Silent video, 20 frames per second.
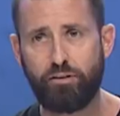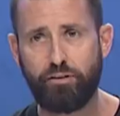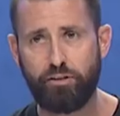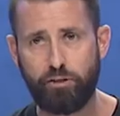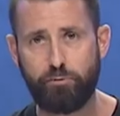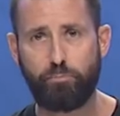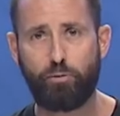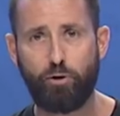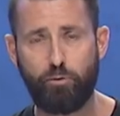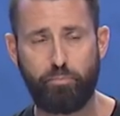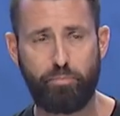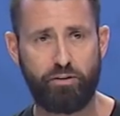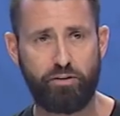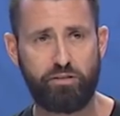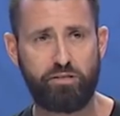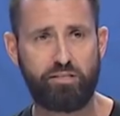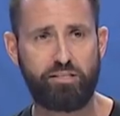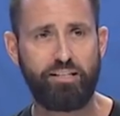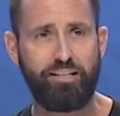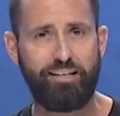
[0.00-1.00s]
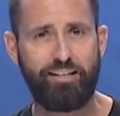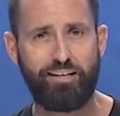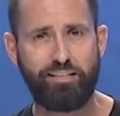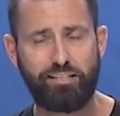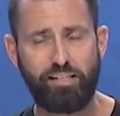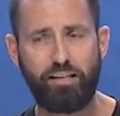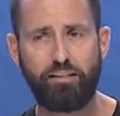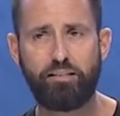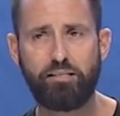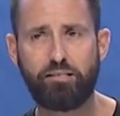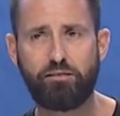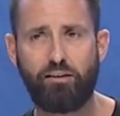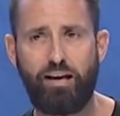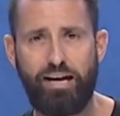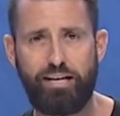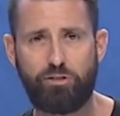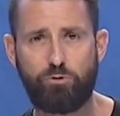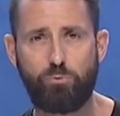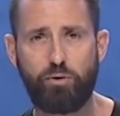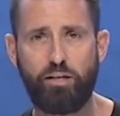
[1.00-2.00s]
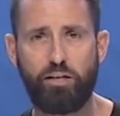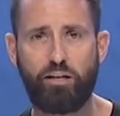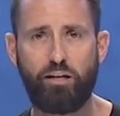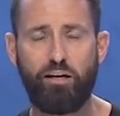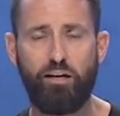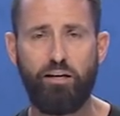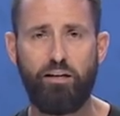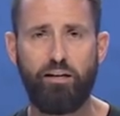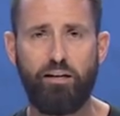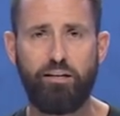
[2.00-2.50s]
on his purpose. And I said this last week